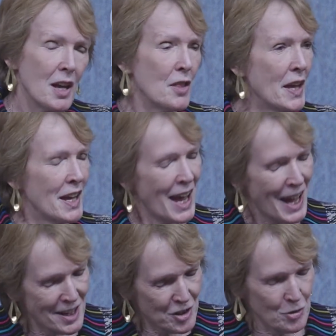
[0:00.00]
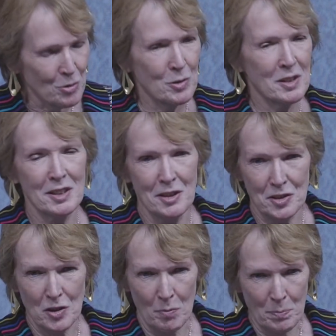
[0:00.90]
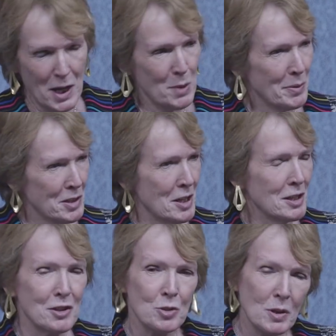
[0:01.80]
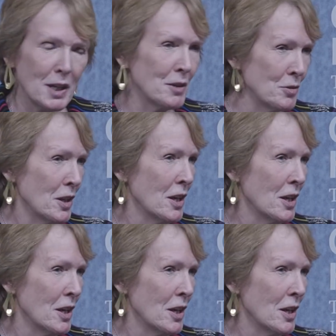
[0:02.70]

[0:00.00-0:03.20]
They had to, at least on paper, take into account